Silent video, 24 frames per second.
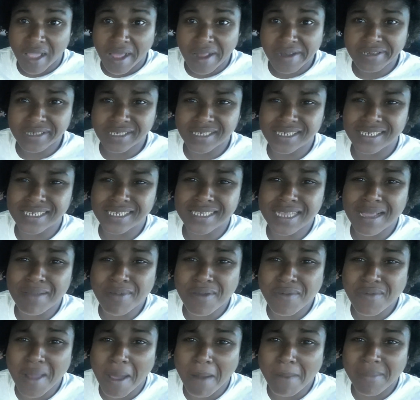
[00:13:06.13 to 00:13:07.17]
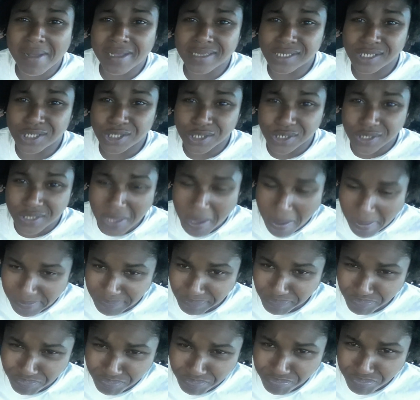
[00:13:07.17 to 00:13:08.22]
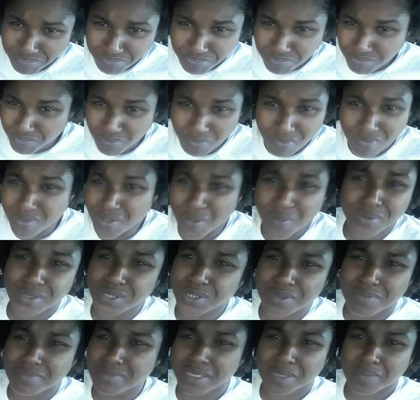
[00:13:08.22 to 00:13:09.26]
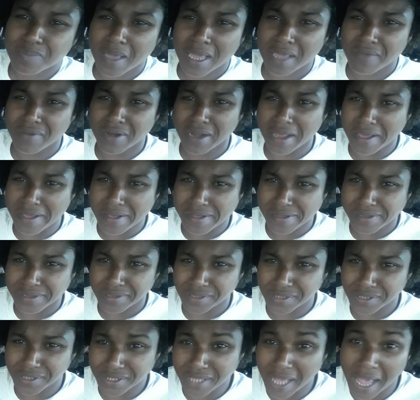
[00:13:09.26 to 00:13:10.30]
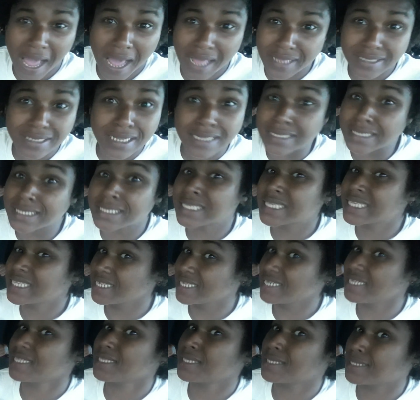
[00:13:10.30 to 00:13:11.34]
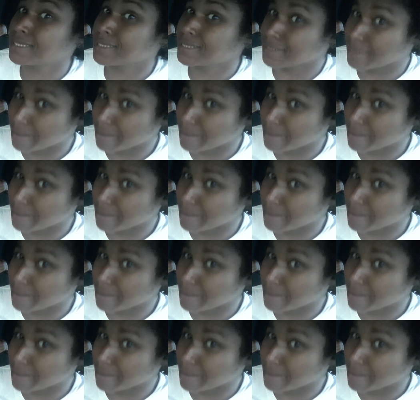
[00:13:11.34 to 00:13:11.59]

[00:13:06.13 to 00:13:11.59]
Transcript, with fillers: Let me please. Look our messages. With your misbehaving ass. Size of six.